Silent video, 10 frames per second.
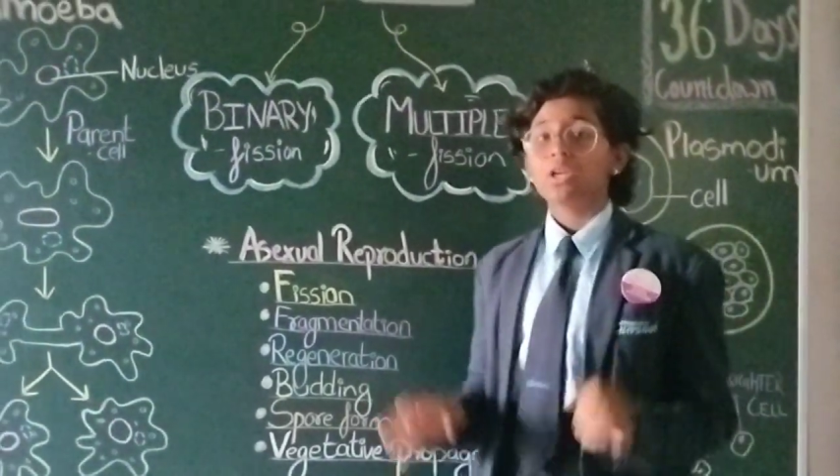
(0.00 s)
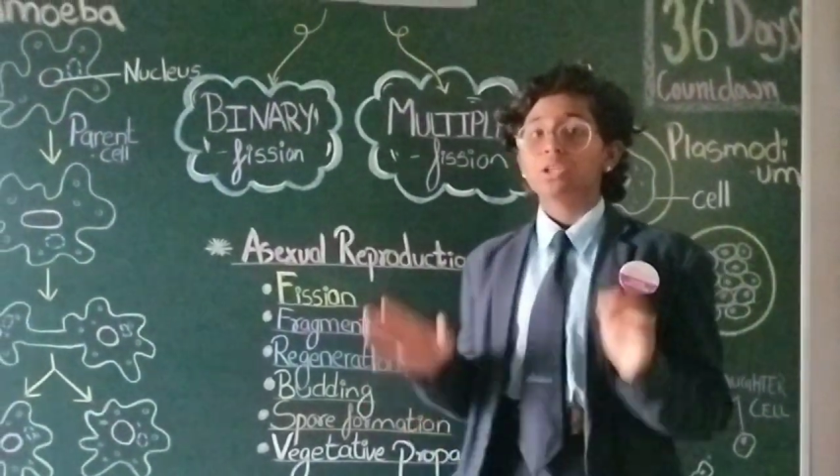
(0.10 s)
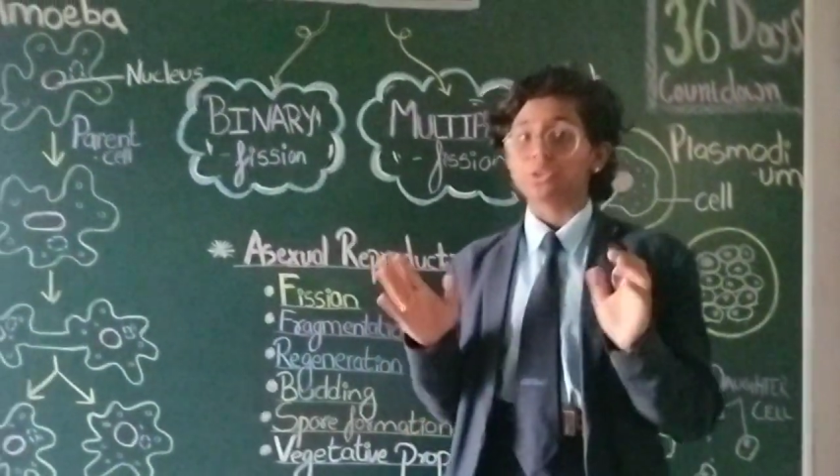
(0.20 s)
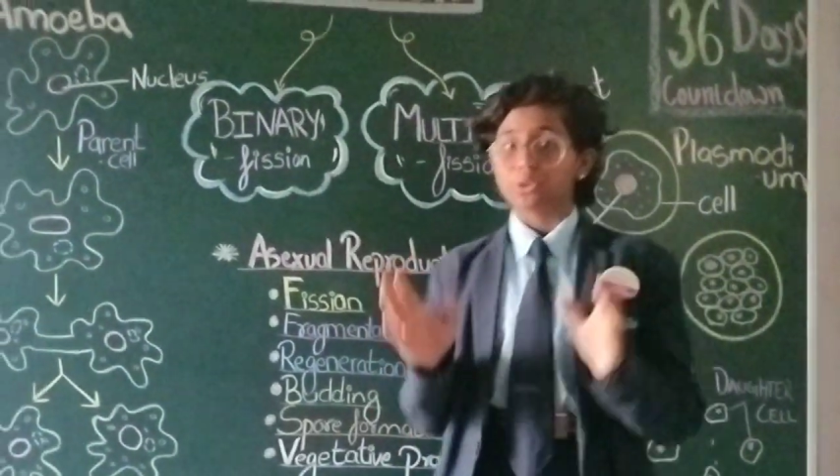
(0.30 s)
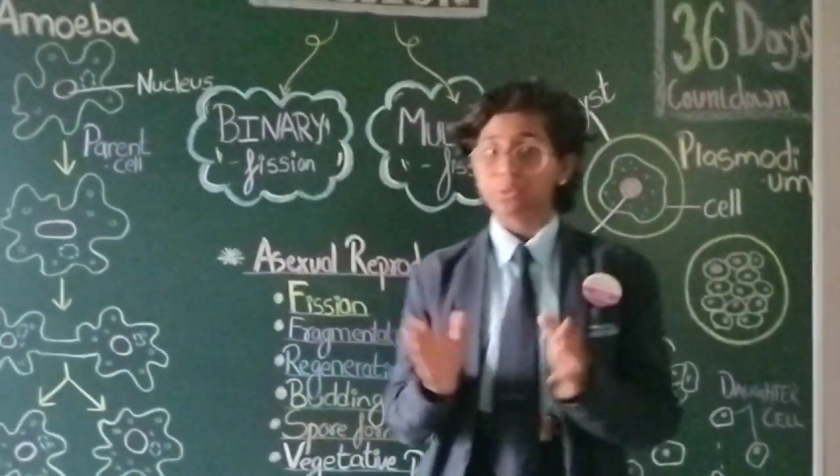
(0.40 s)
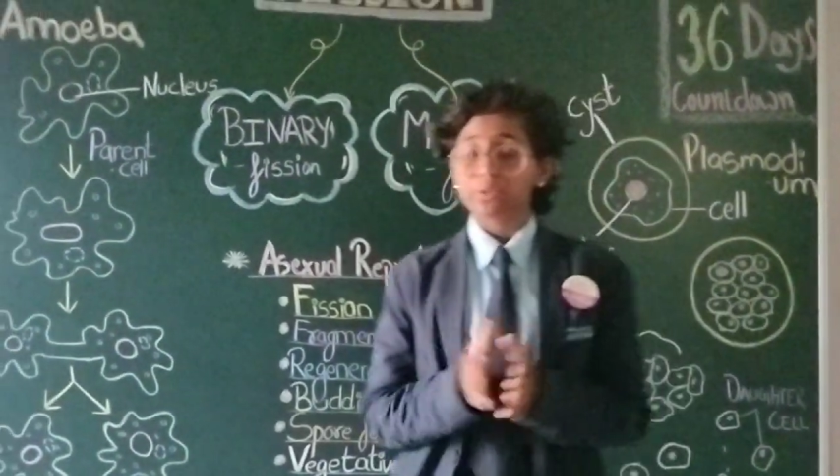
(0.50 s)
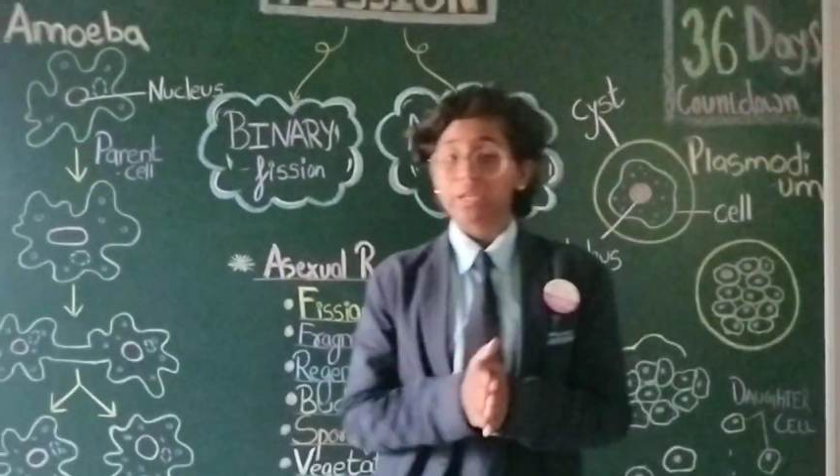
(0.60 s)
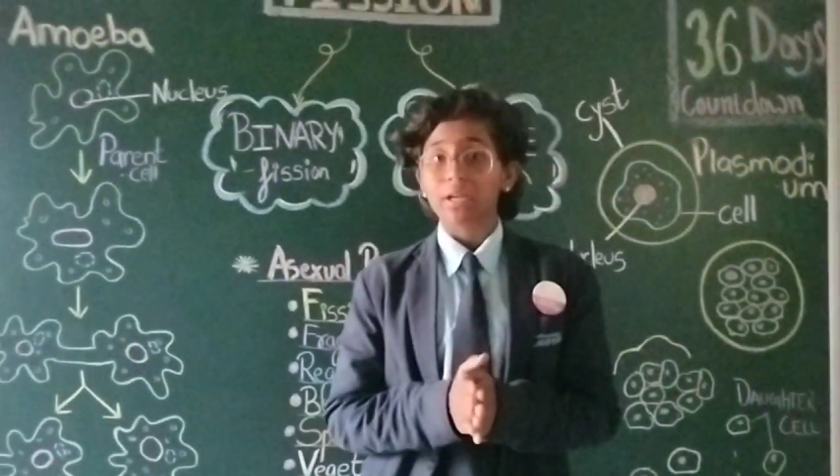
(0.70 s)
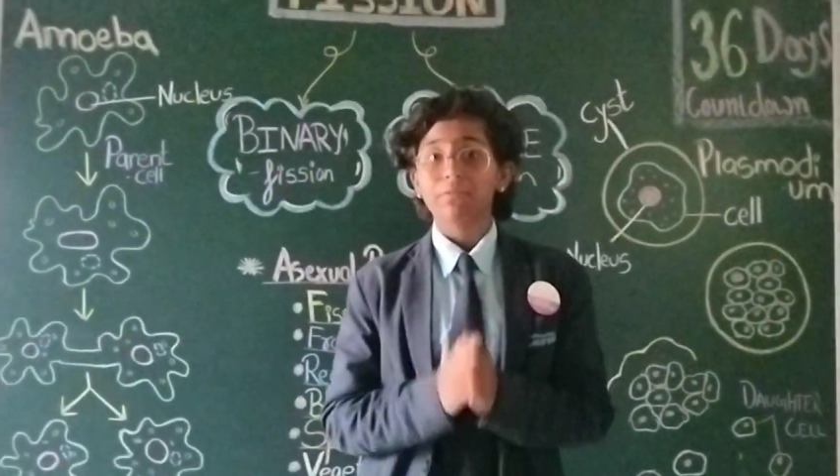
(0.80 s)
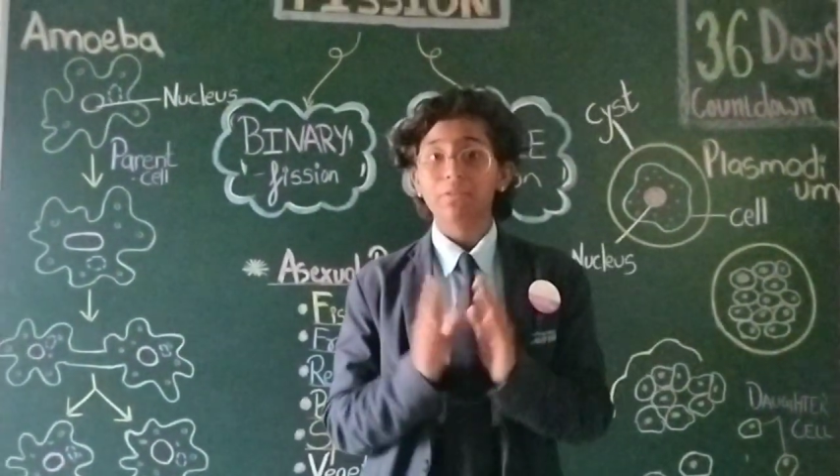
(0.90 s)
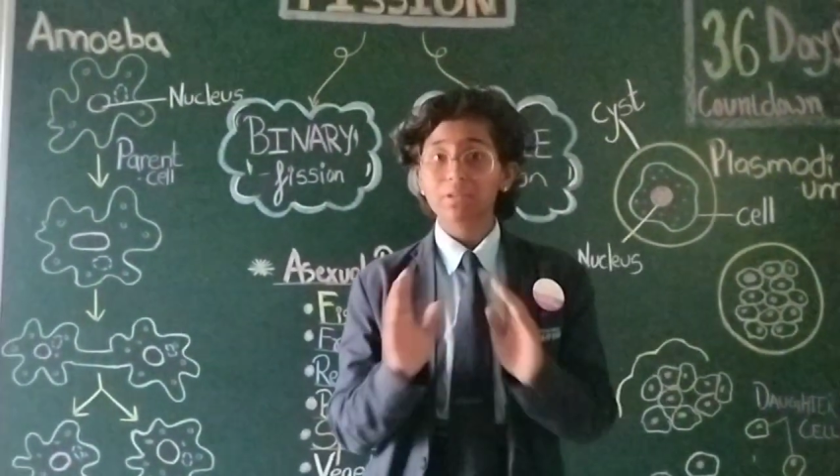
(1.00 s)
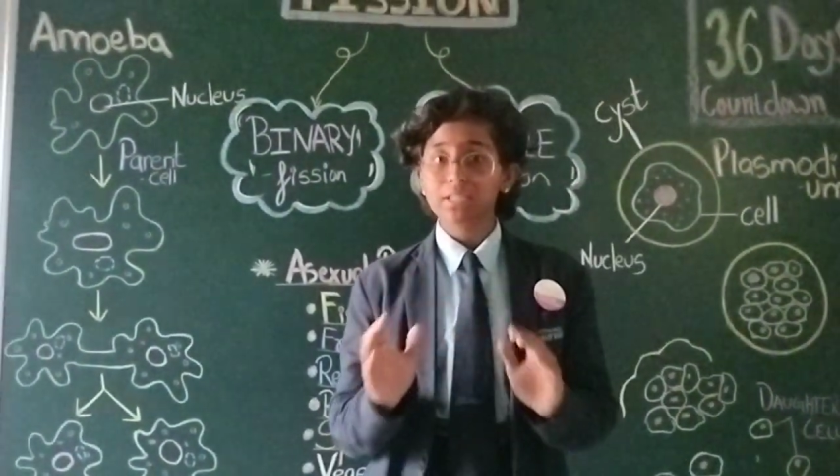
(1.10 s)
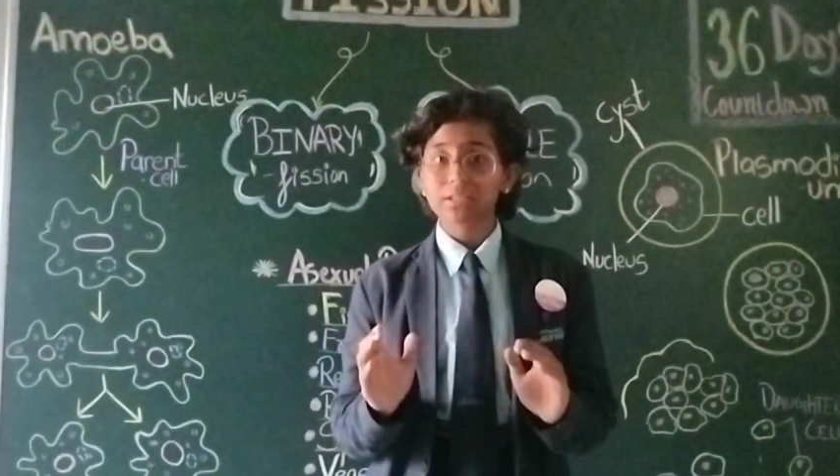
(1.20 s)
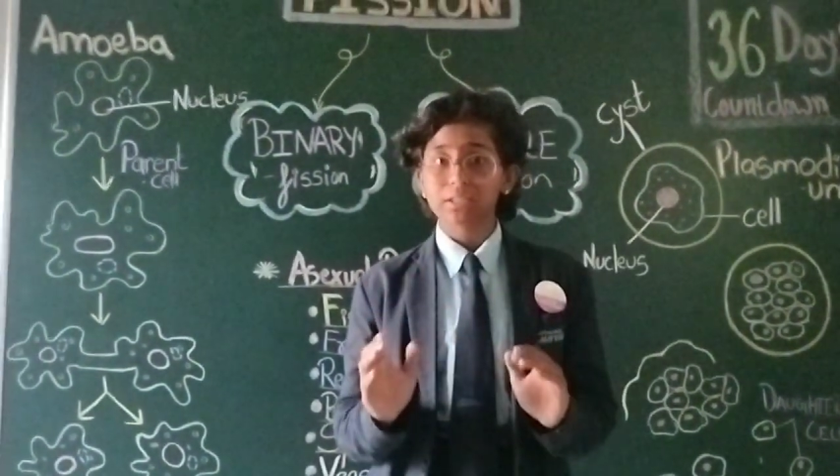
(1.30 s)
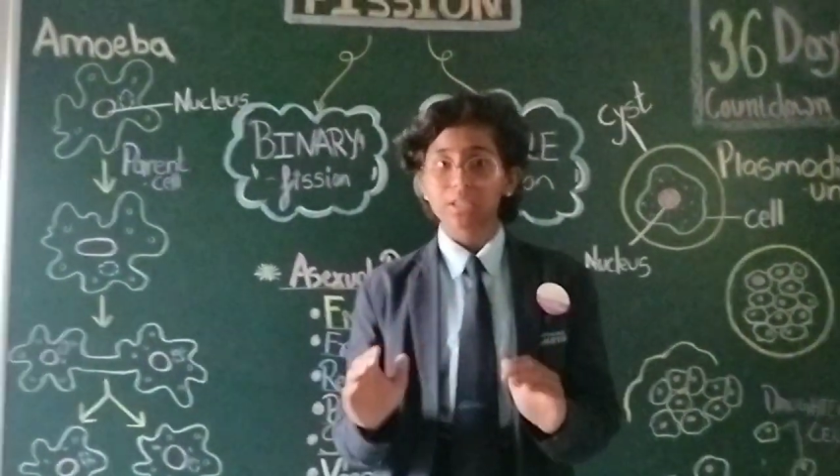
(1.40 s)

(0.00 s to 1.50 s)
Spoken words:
So today we will discuss